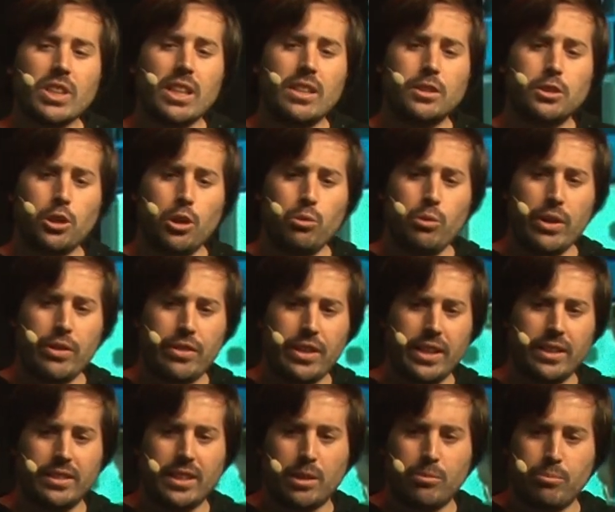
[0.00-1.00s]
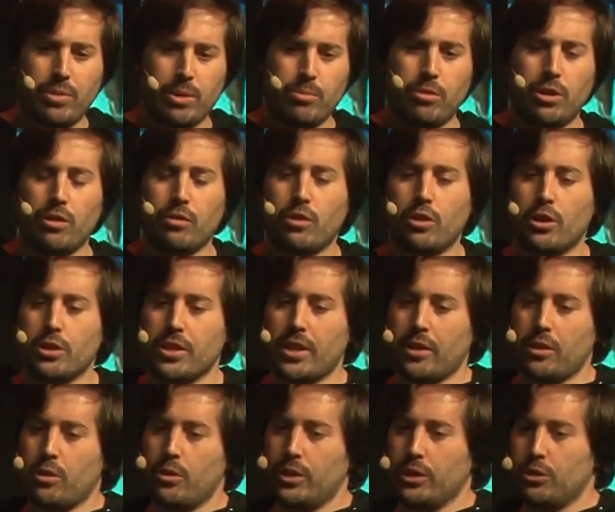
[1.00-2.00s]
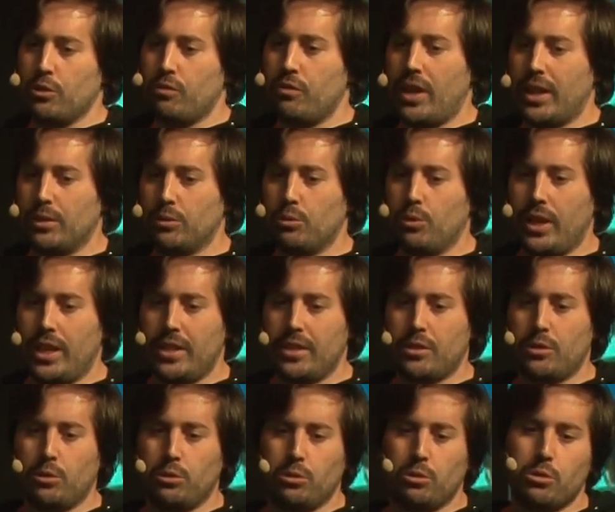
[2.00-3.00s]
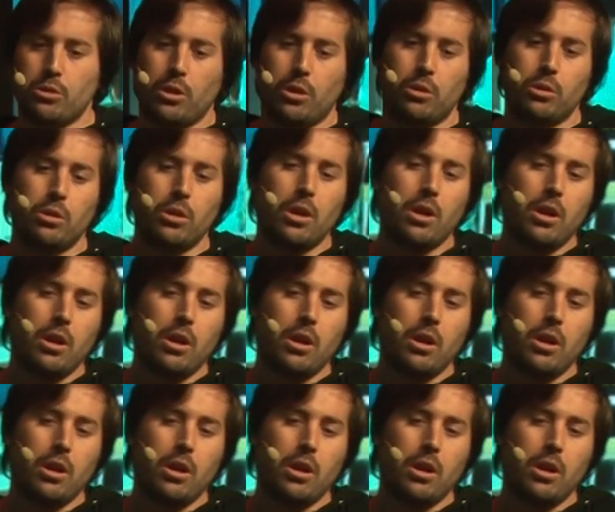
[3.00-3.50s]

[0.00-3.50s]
And so we think that people, of course, are going to find ways to do so.